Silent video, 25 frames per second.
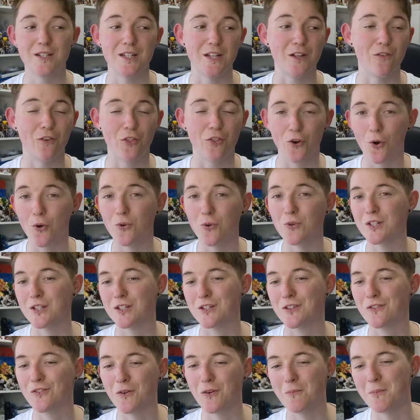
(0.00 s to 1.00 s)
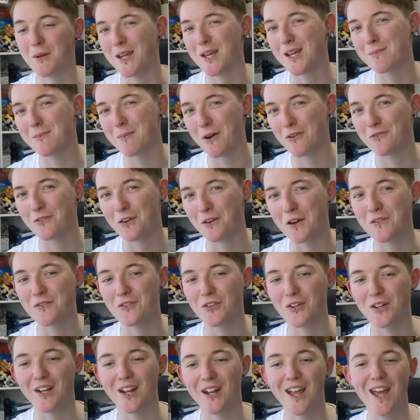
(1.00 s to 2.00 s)
dethroned it from being my
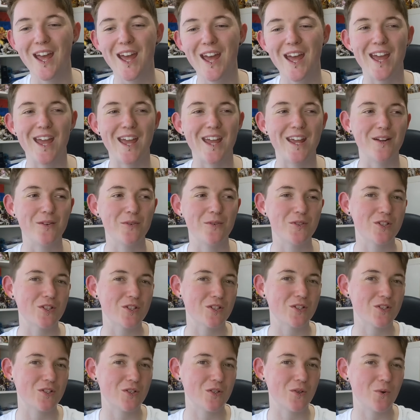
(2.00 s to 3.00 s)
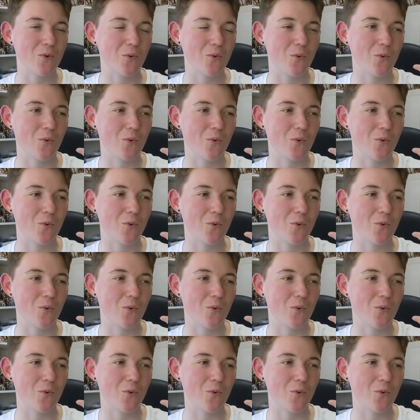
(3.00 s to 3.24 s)
favorite. It just,